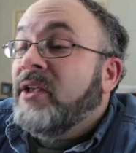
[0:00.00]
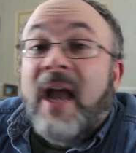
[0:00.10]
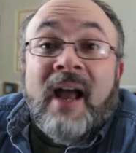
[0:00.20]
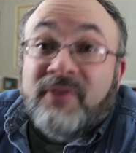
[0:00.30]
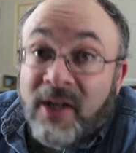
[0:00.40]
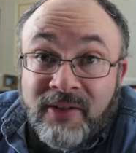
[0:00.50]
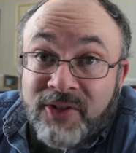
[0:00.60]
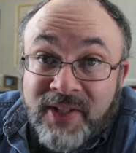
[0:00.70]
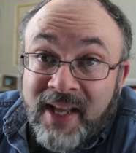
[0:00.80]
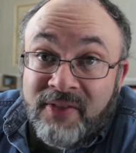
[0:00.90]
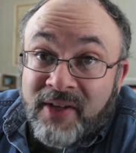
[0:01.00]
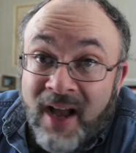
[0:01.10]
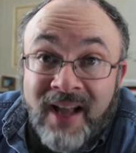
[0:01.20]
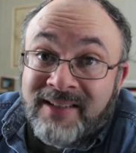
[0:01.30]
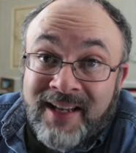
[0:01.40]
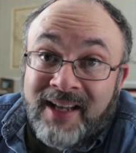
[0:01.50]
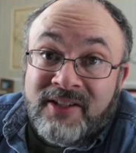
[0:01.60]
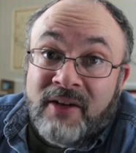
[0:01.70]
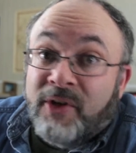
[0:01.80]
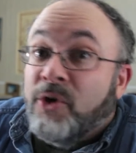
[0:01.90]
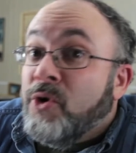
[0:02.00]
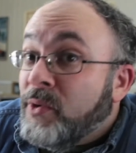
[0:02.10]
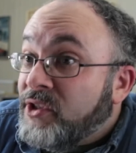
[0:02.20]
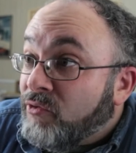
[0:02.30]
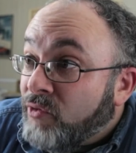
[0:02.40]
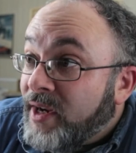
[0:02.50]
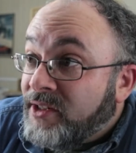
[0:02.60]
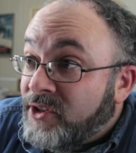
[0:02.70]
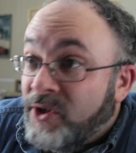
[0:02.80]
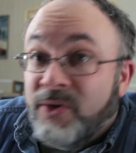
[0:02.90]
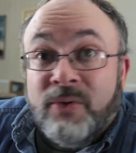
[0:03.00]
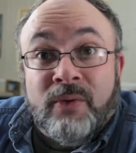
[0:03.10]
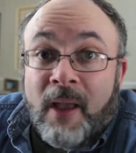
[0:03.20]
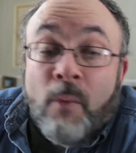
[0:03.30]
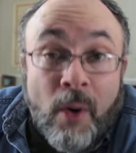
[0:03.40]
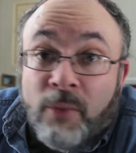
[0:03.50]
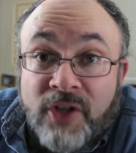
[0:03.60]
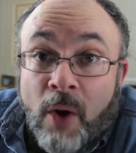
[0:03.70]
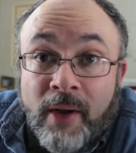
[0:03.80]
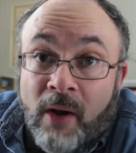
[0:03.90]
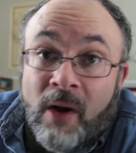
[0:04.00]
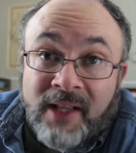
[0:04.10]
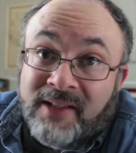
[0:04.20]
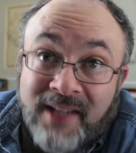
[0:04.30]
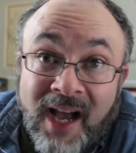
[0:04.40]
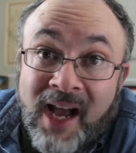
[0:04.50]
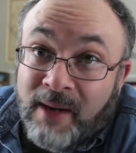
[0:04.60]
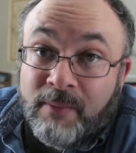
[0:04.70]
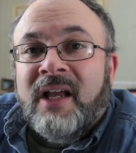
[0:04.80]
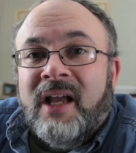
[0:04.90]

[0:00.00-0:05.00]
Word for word: You have to understand the context of it. Who was it written to and what was going on at the time?